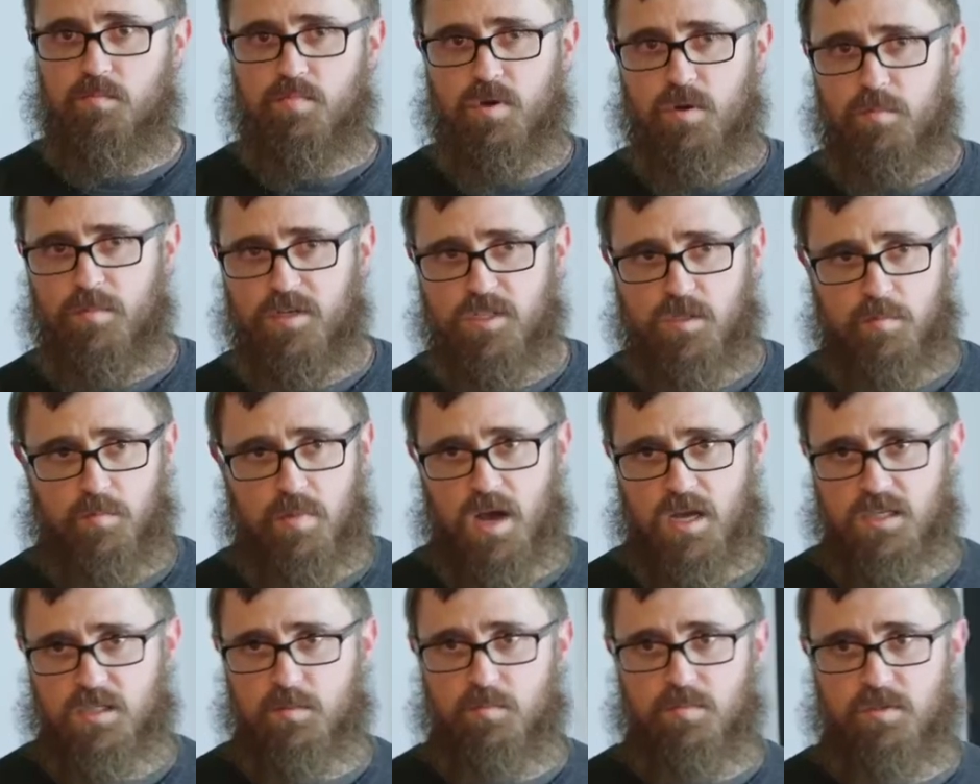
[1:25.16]
pretty much
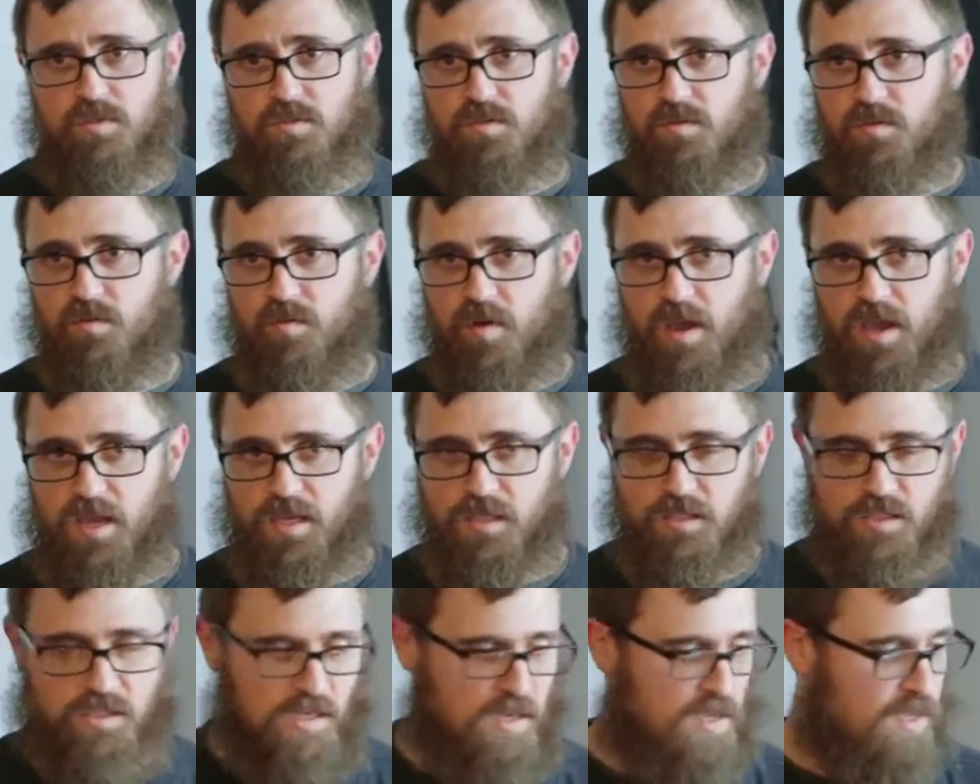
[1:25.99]
impossible to
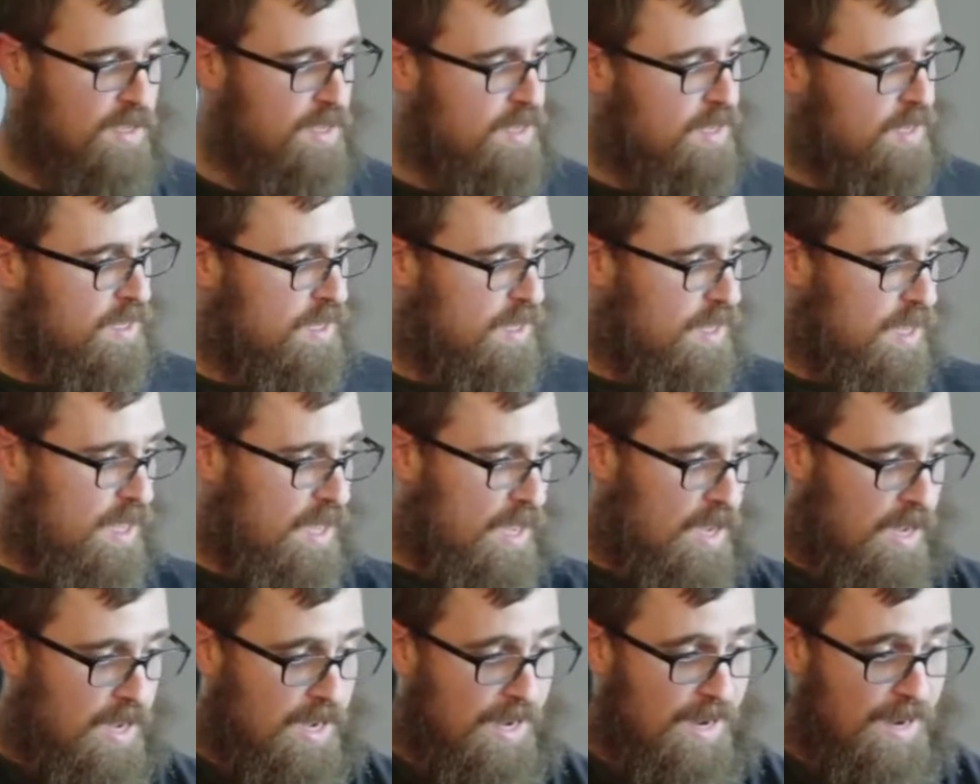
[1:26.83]
arrange.
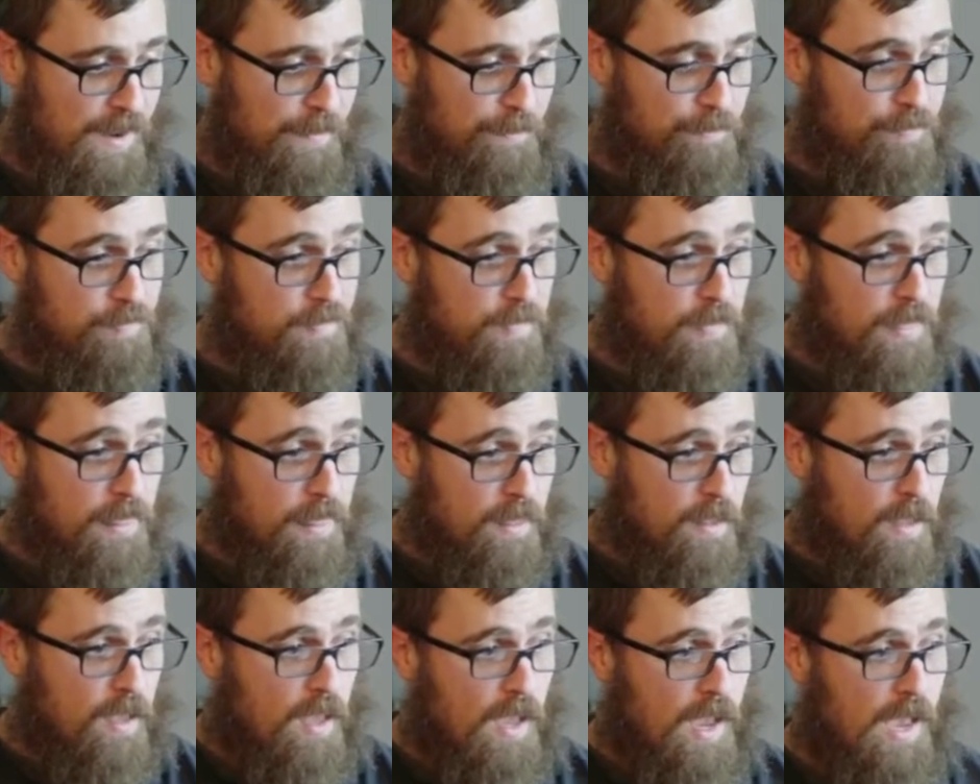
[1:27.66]

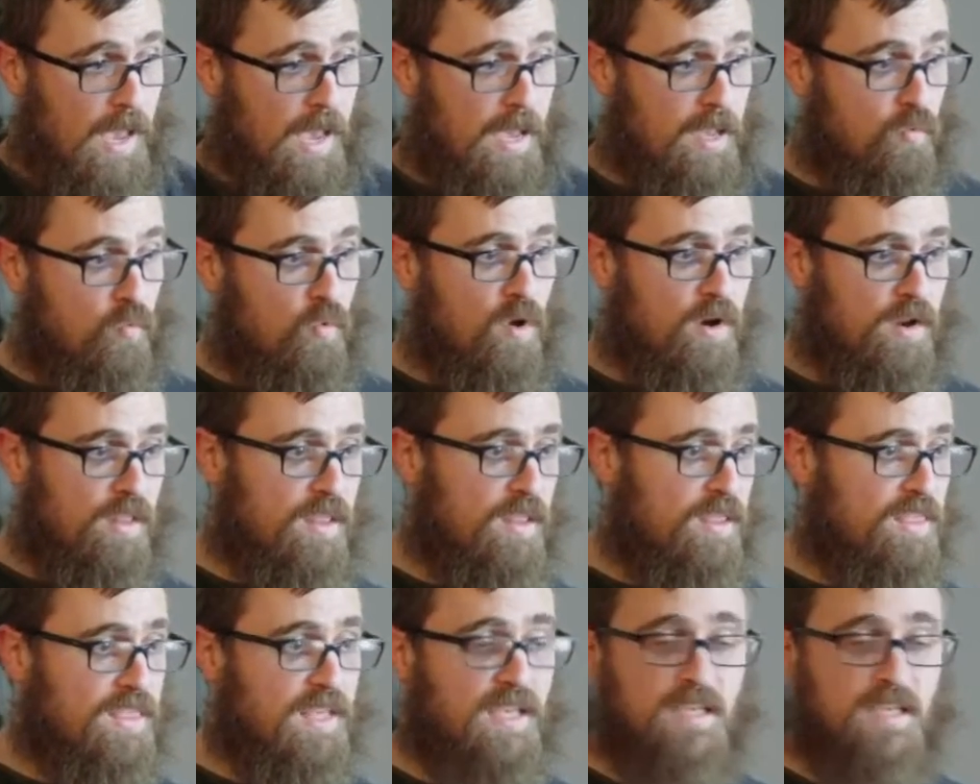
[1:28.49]
And one of the